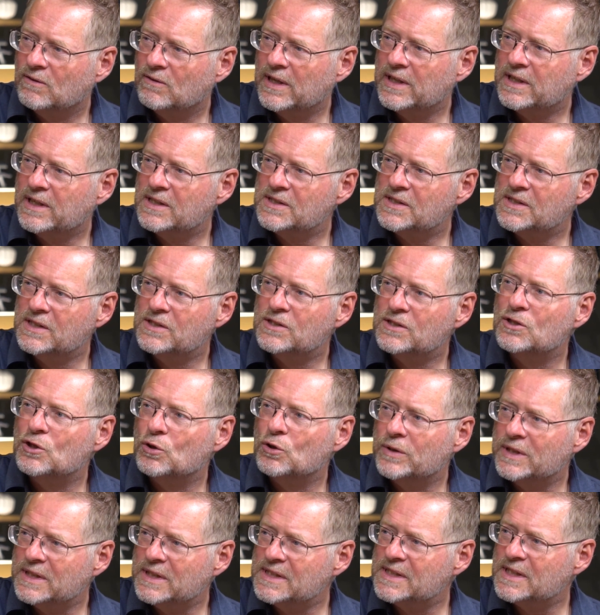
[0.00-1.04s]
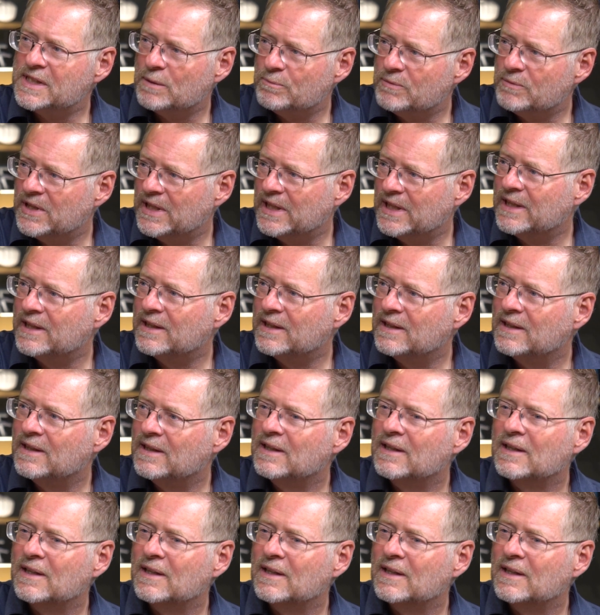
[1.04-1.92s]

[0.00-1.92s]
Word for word: Right? Because He's yes. doing something